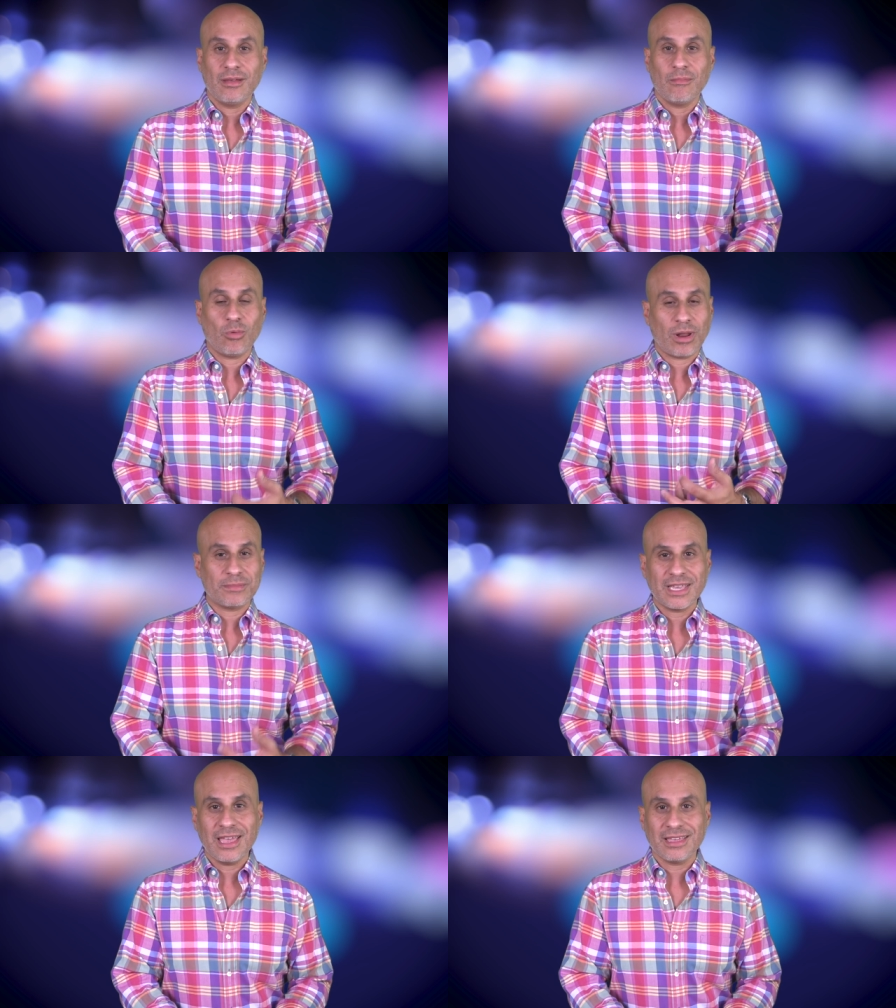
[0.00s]
but what I'm
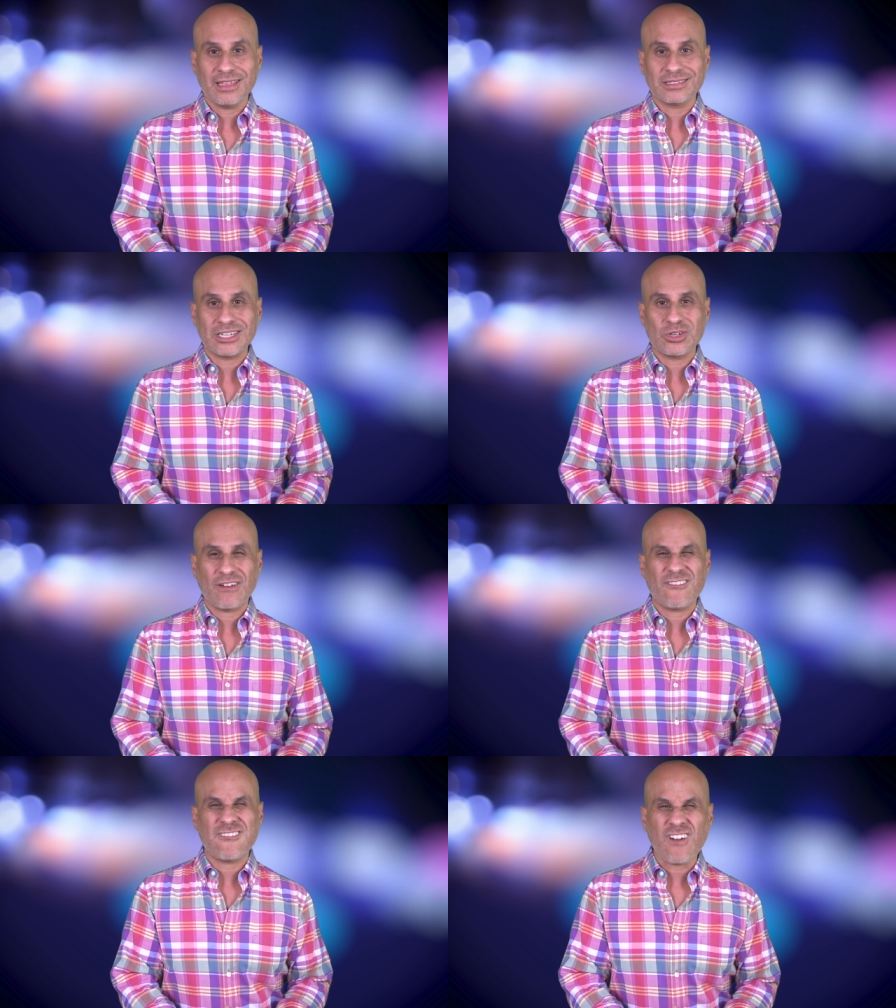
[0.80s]
saying is that you
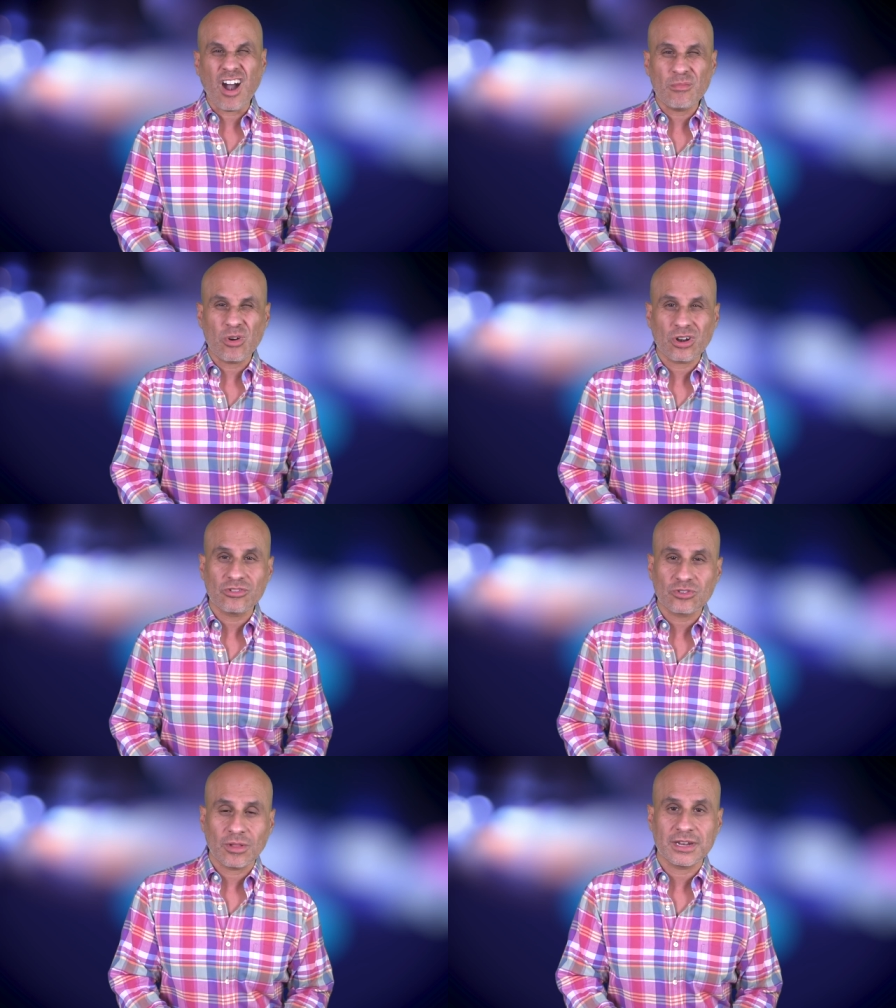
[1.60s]
have far more
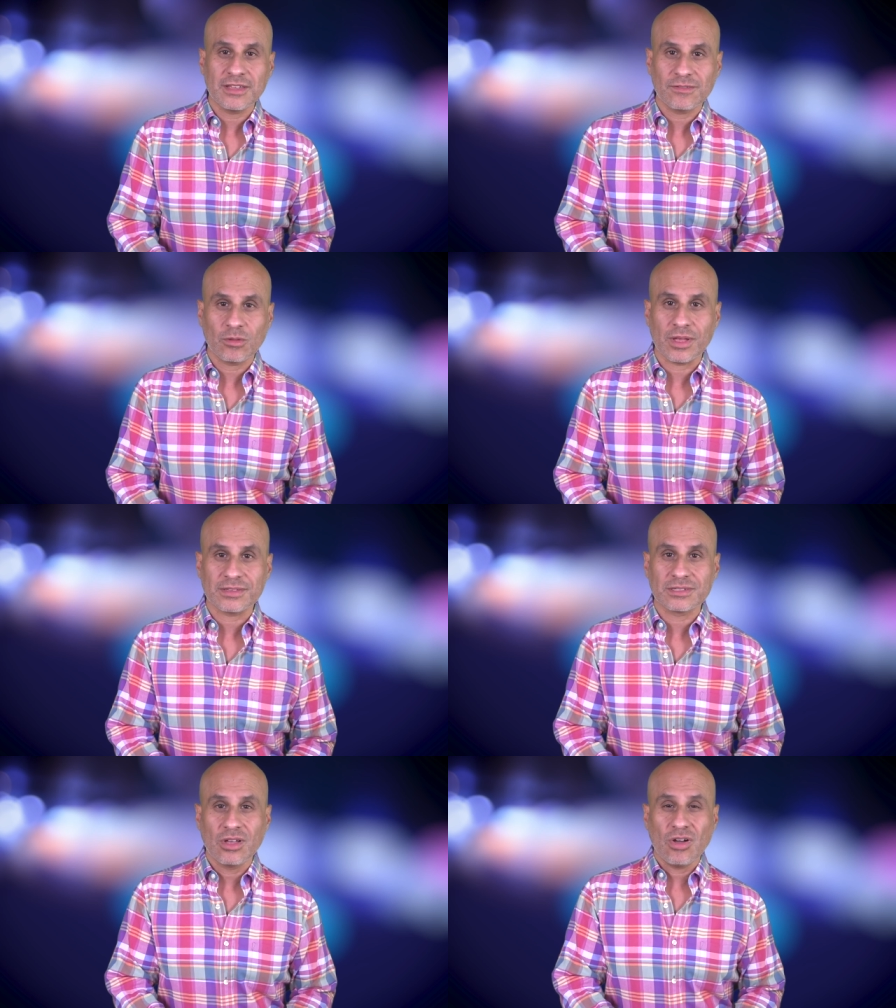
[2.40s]
control and
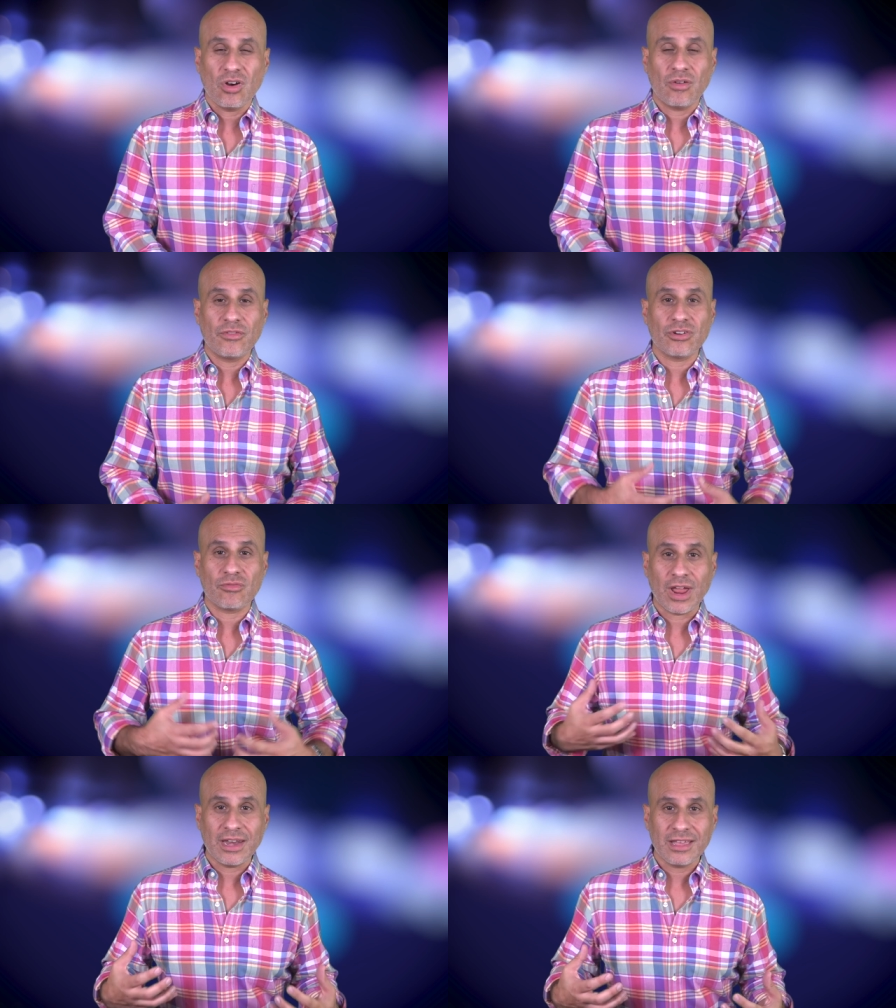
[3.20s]
influence over your
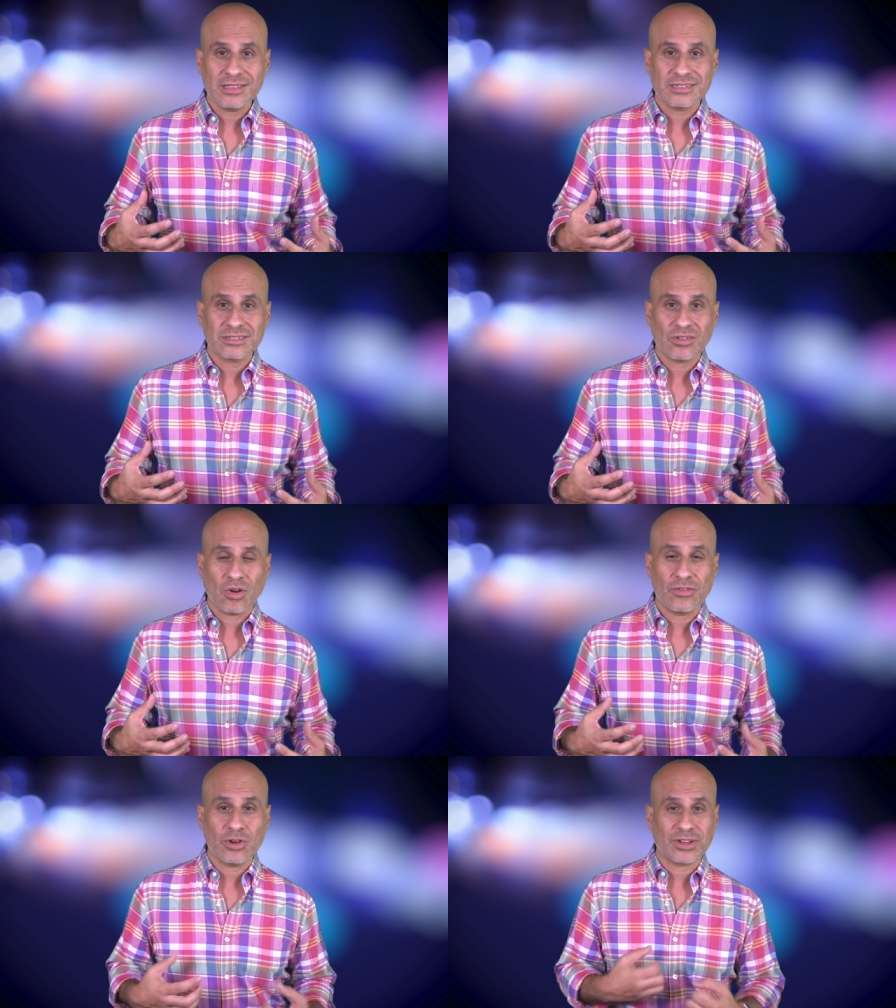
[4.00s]
radiance,
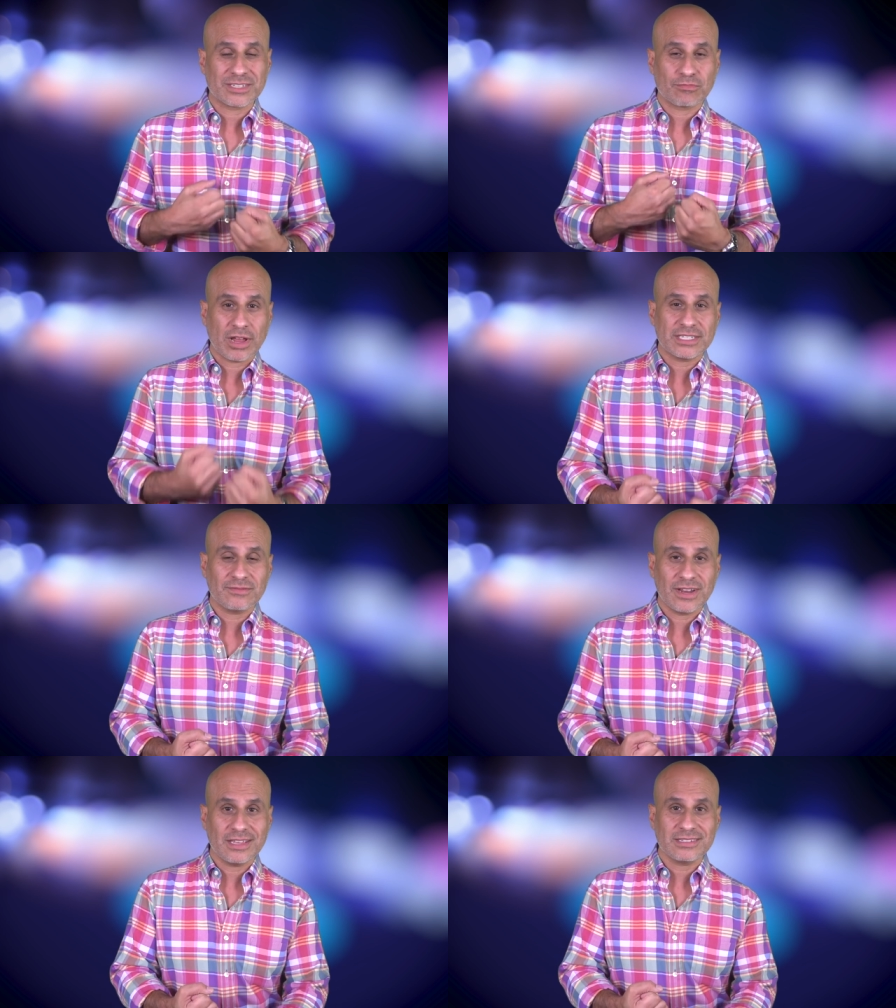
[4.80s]
over your
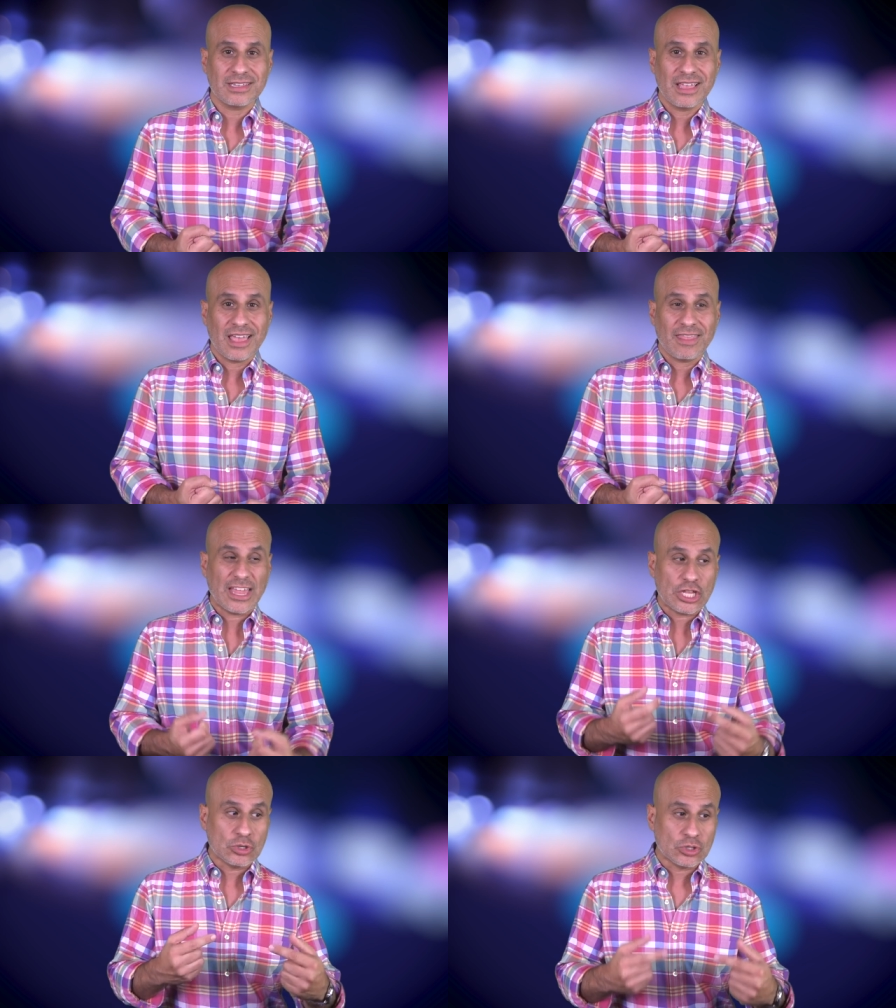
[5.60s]
expressiveness
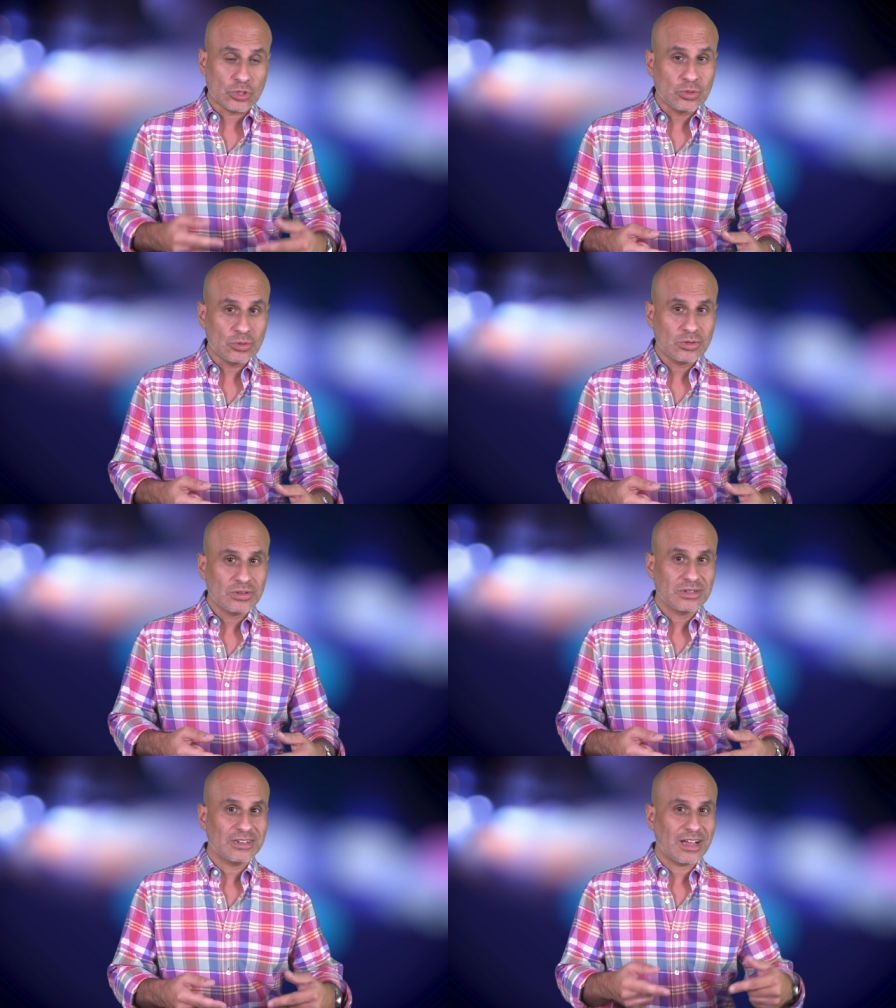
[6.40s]
than you do
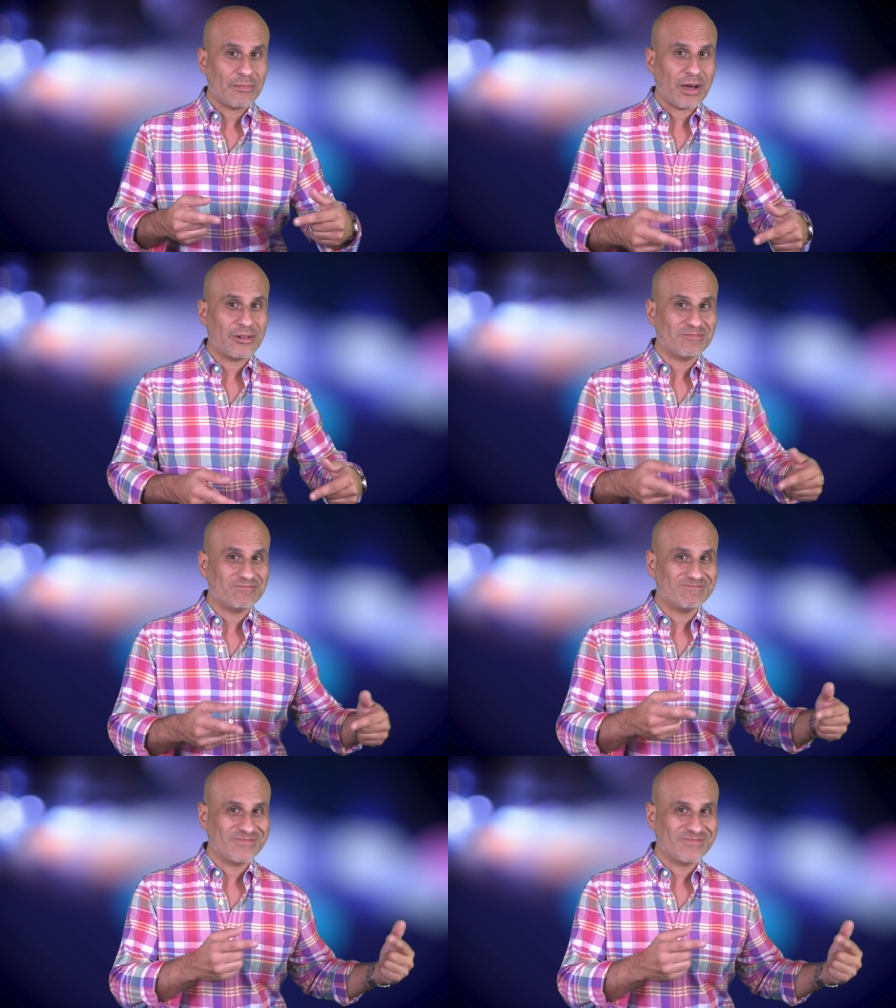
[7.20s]
about